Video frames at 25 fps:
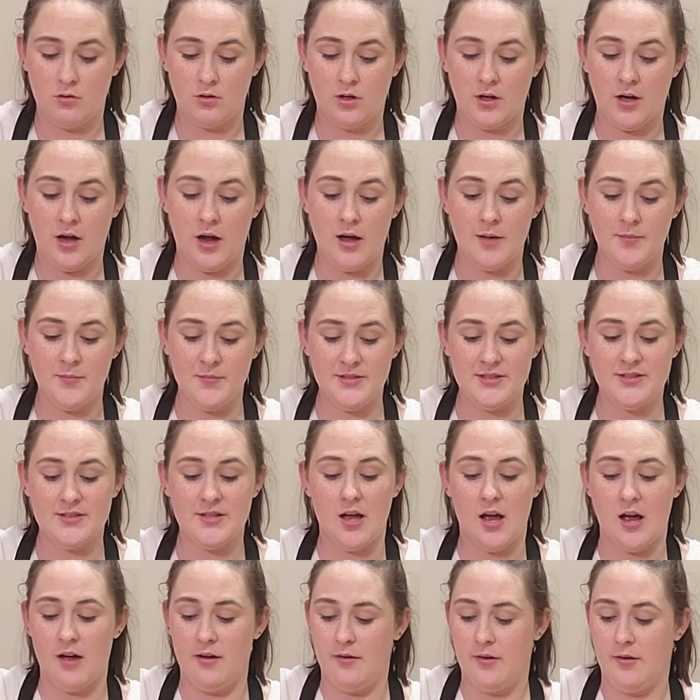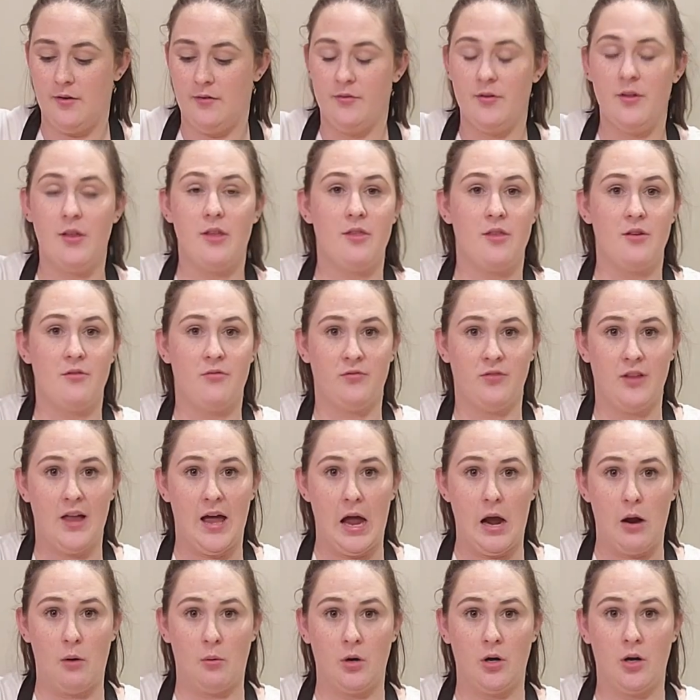cups of the
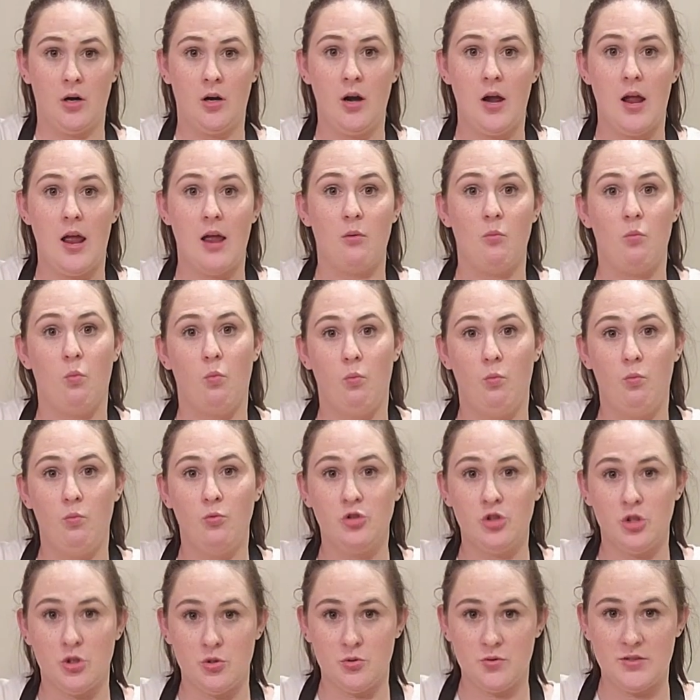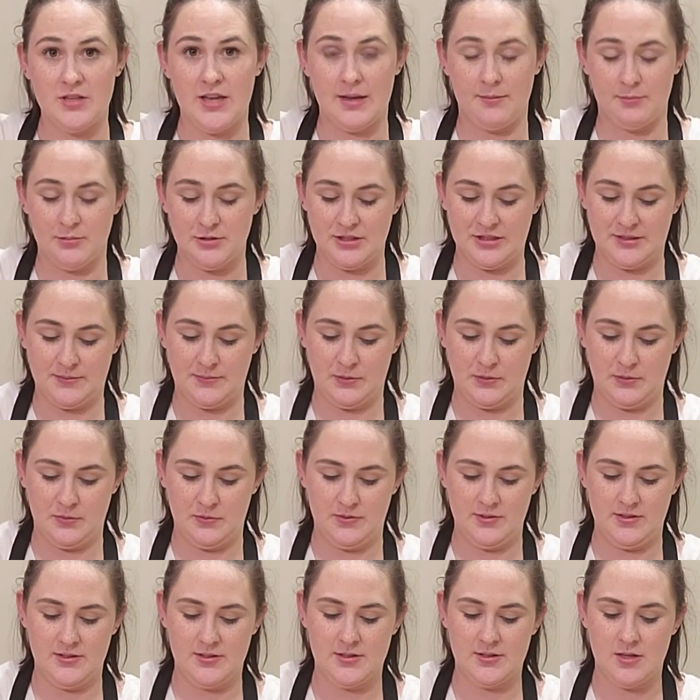flour and 2
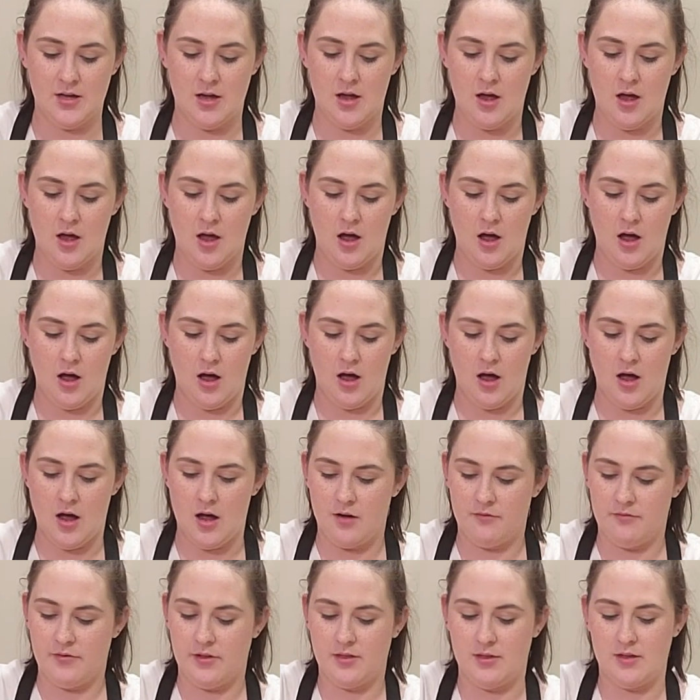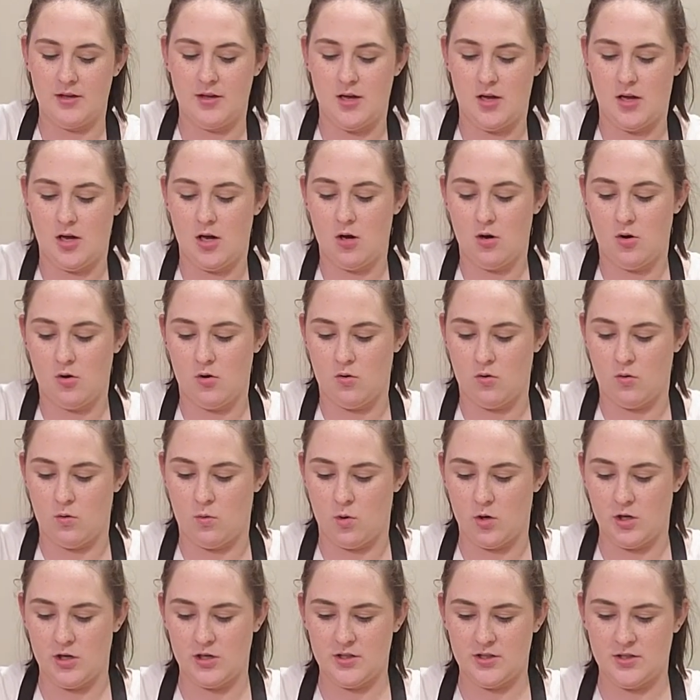tablespoons of the
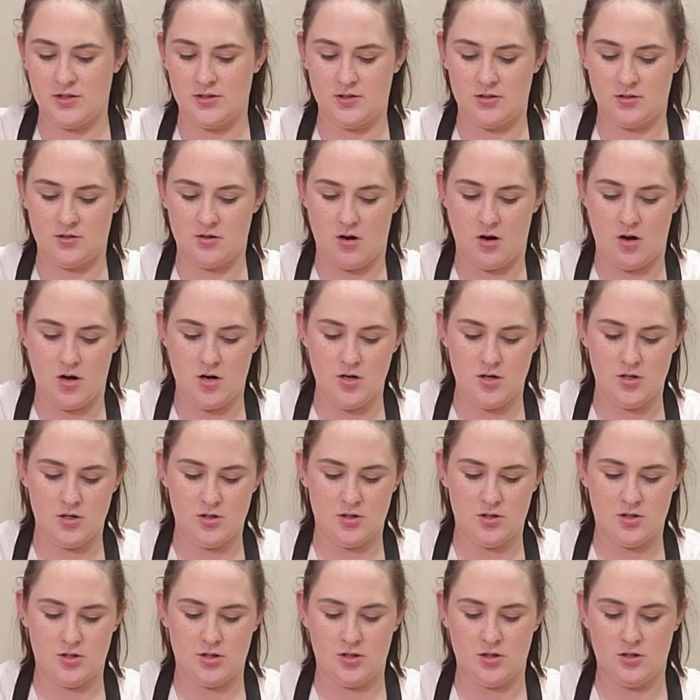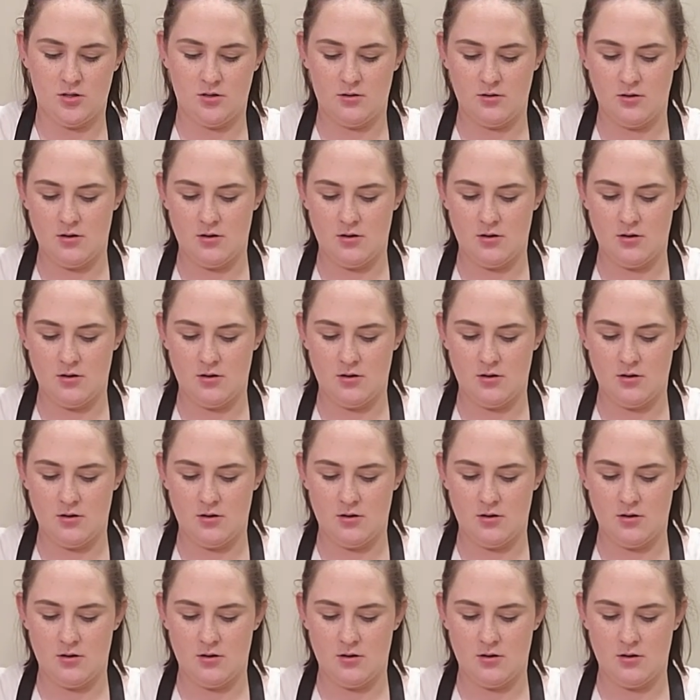cornstarch.